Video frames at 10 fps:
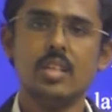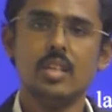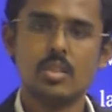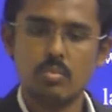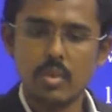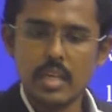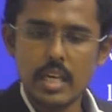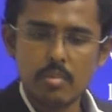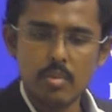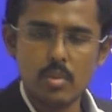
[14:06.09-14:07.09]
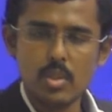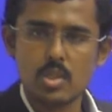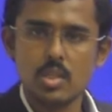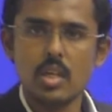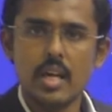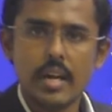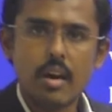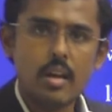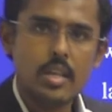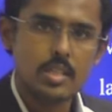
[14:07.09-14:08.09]
So air bubbles and
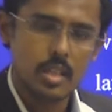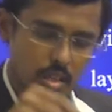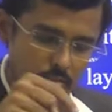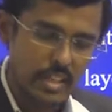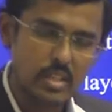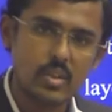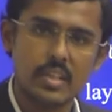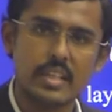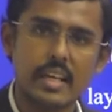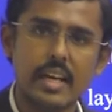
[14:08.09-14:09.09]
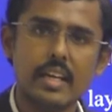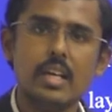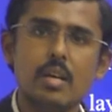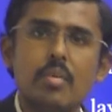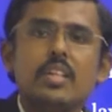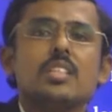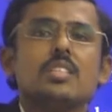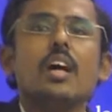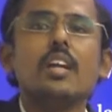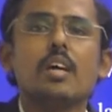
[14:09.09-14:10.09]
oils are went into the crack, but it is
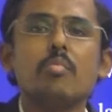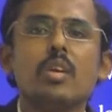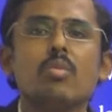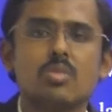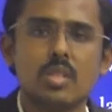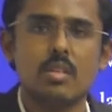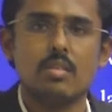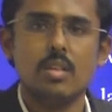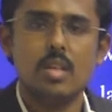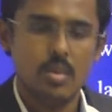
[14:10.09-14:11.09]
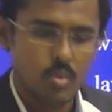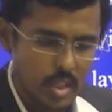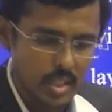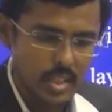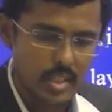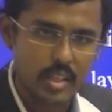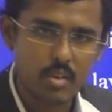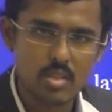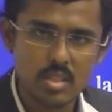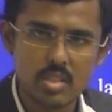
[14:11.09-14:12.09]
not coming outside. Only the
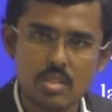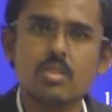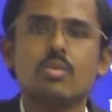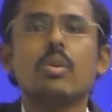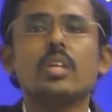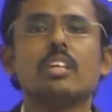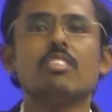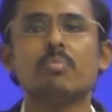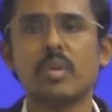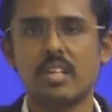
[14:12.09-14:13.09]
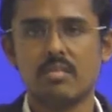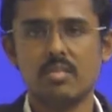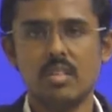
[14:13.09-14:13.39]
kerosene is going to evaporate.